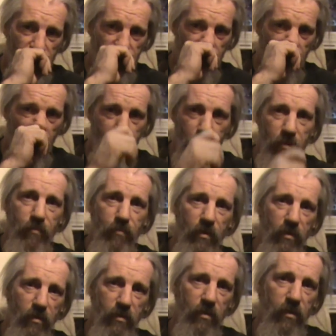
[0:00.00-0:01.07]
famous
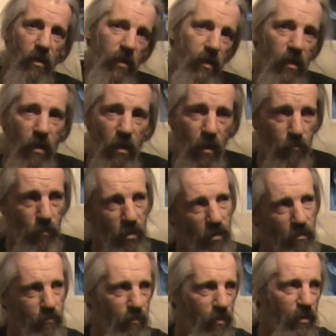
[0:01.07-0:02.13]
because it's slightly hard. I
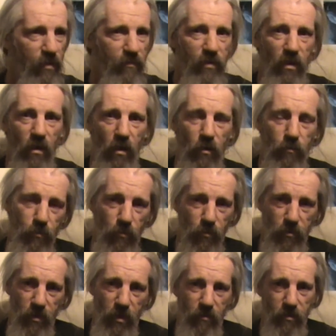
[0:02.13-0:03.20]
live in a hard
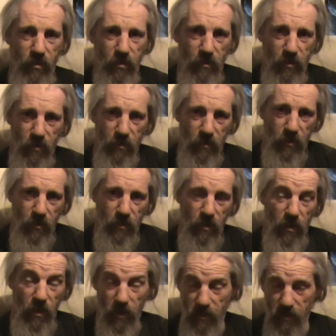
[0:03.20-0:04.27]
water area.
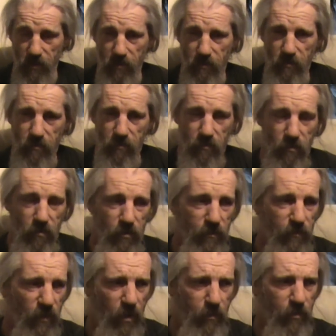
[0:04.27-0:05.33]
London is
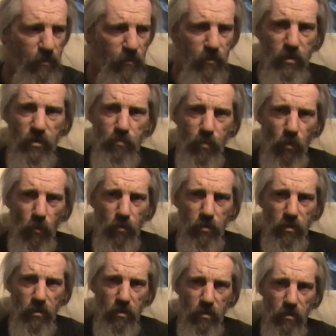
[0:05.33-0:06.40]
famous for its
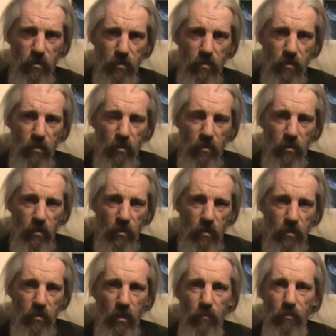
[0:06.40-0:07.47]
porters, and
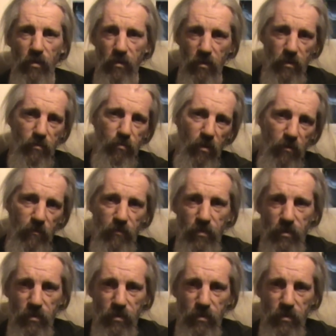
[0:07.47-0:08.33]
Dublin as well for its